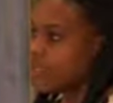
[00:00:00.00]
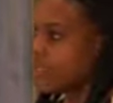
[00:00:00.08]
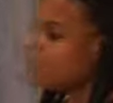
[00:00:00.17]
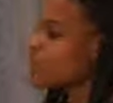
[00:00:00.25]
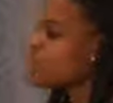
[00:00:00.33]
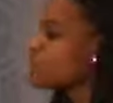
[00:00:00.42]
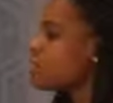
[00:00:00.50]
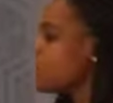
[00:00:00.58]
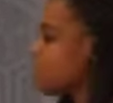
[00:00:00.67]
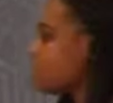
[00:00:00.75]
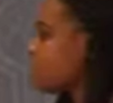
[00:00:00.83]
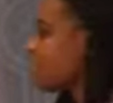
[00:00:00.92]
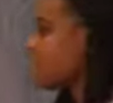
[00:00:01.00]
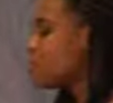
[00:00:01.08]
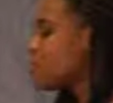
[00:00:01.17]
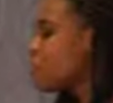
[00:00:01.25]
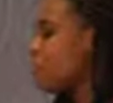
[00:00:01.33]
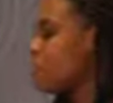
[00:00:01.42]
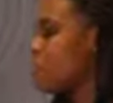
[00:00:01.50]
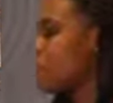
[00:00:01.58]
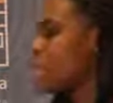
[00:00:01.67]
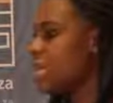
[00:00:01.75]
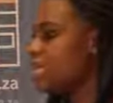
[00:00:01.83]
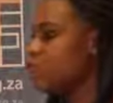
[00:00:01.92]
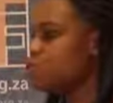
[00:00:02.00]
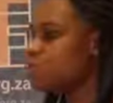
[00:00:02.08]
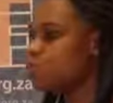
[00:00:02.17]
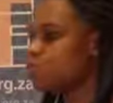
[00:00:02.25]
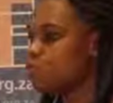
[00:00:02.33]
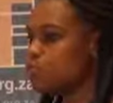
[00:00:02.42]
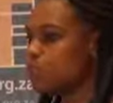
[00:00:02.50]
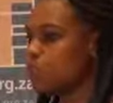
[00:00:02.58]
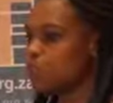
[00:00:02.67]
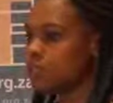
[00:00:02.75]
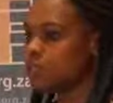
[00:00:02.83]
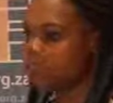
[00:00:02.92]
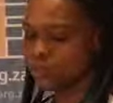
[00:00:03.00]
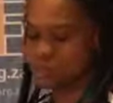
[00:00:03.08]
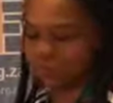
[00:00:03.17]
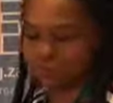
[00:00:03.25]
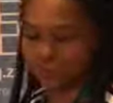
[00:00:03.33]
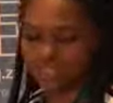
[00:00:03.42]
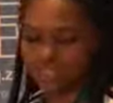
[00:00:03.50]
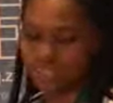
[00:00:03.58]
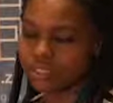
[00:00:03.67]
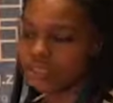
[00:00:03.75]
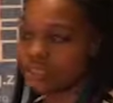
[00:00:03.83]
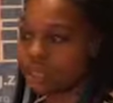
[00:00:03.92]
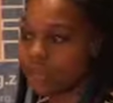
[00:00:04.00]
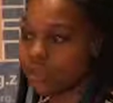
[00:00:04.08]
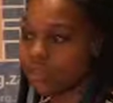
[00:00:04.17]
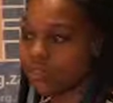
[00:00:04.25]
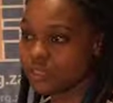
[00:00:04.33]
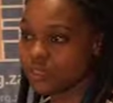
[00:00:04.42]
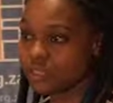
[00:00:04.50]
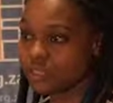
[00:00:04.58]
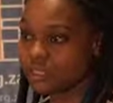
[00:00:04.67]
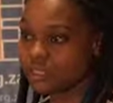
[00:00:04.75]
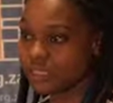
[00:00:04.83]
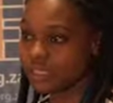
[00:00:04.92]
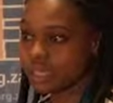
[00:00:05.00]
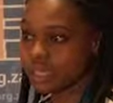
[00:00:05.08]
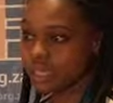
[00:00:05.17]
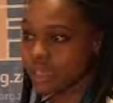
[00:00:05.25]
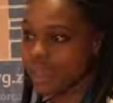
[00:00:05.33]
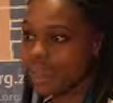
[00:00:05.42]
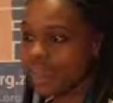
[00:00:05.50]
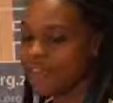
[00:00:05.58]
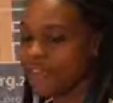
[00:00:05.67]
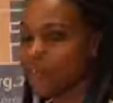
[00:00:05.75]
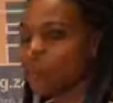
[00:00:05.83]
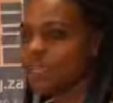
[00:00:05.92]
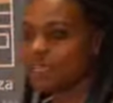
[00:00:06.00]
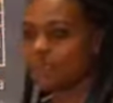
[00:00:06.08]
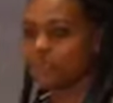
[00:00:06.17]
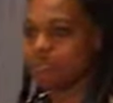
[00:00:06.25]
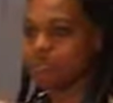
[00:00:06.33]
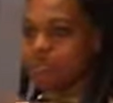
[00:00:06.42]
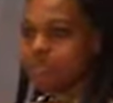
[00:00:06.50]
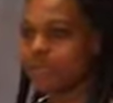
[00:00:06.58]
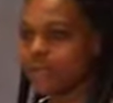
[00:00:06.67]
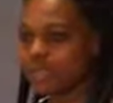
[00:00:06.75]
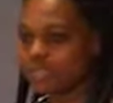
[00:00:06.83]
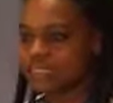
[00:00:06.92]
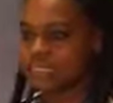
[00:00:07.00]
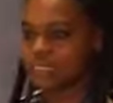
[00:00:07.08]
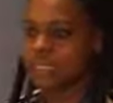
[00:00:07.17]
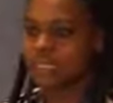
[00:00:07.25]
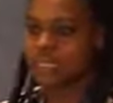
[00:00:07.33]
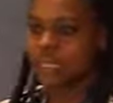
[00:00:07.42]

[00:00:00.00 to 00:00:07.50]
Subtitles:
because of this, efforts are being made to look into regional cloud services, and that way it minimizes